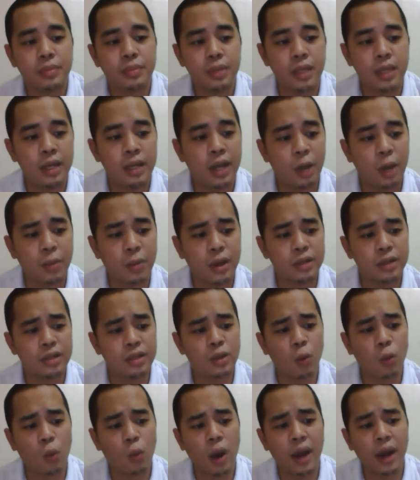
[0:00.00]
Now, because of the
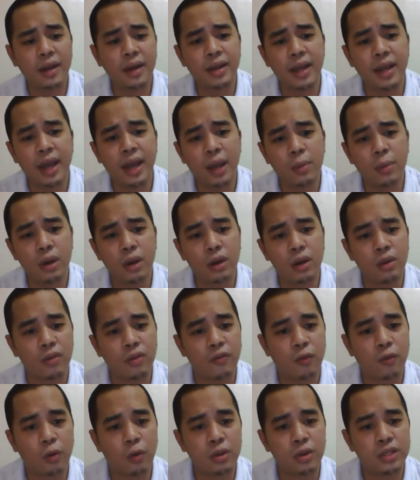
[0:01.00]
wide diameter of the
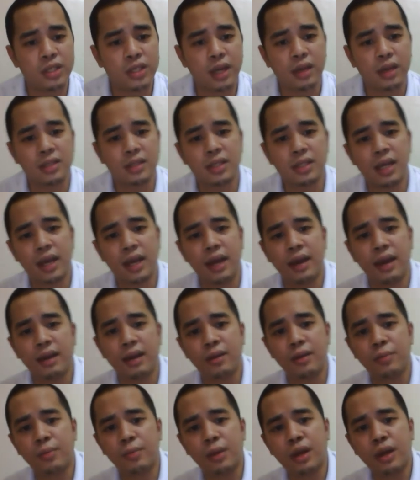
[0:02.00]
Vortex and
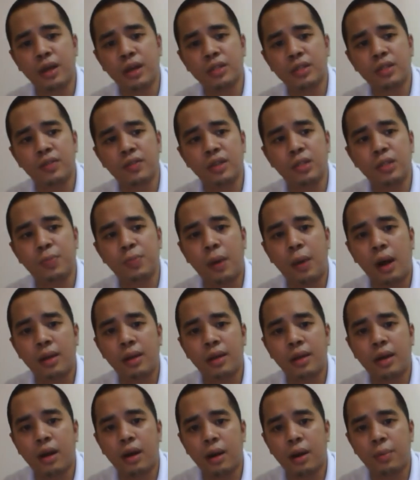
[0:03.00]
because of this
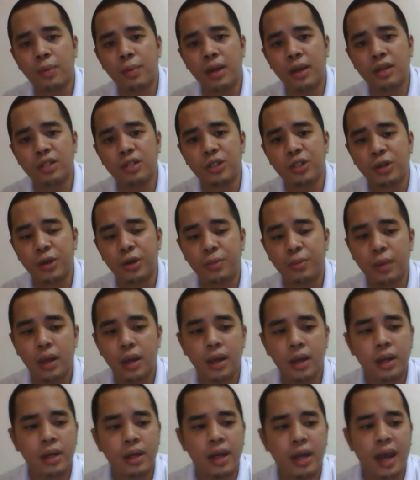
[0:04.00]
polycarb insert,
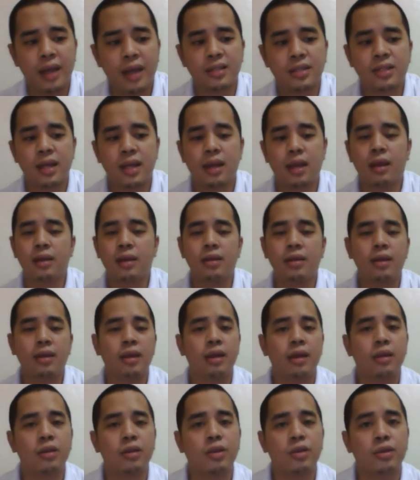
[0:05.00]
aesthetically
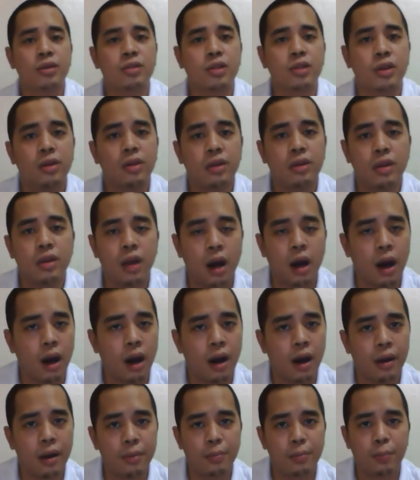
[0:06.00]
it looks good
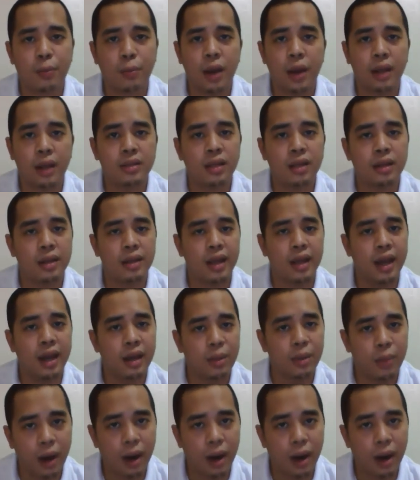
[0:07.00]
on practically any mod.